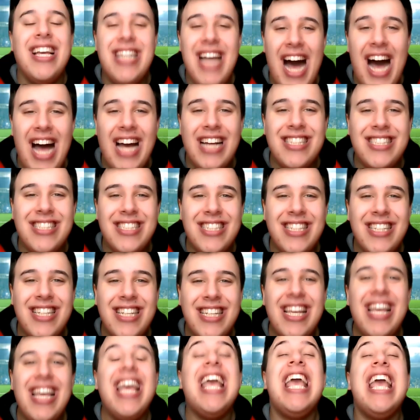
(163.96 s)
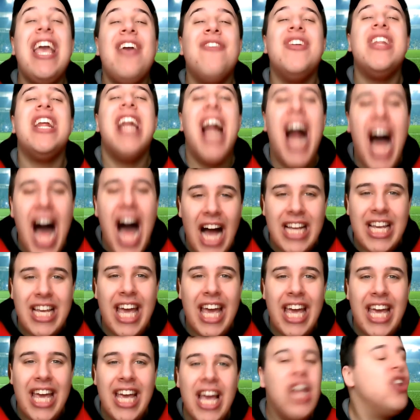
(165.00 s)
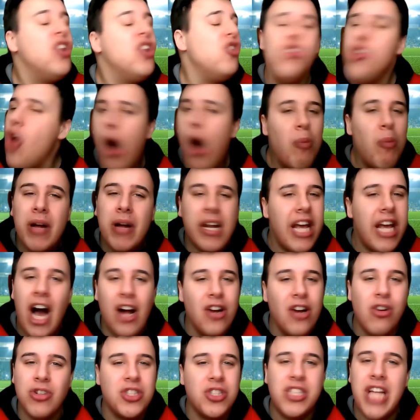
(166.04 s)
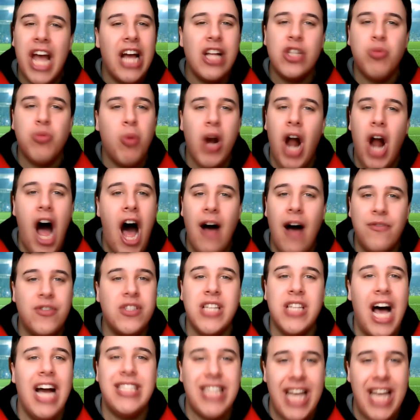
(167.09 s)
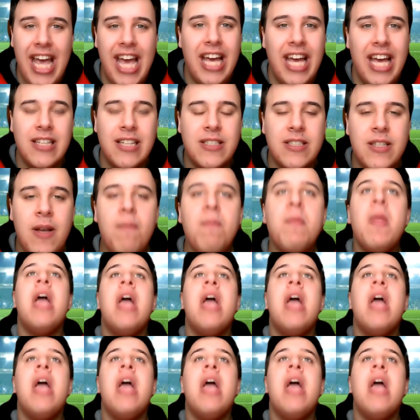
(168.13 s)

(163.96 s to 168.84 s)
Guys, even in hockey, nobody understands what offsides is.